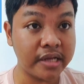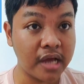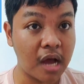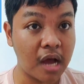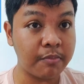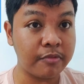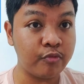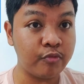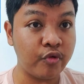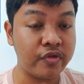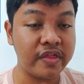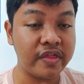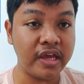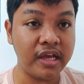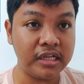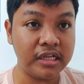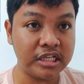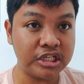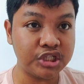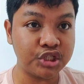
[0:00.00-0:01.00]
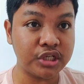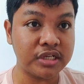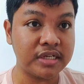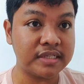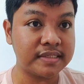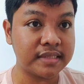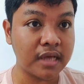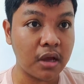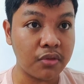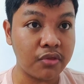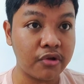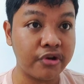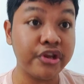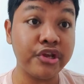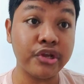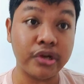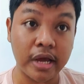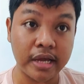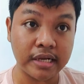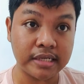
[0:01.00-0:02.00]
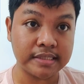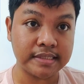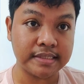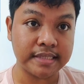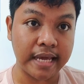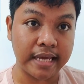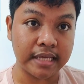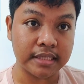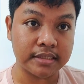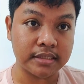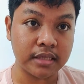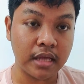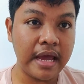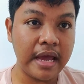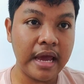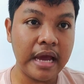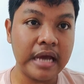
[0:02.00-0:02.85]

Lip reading: in common with English in the southern United States.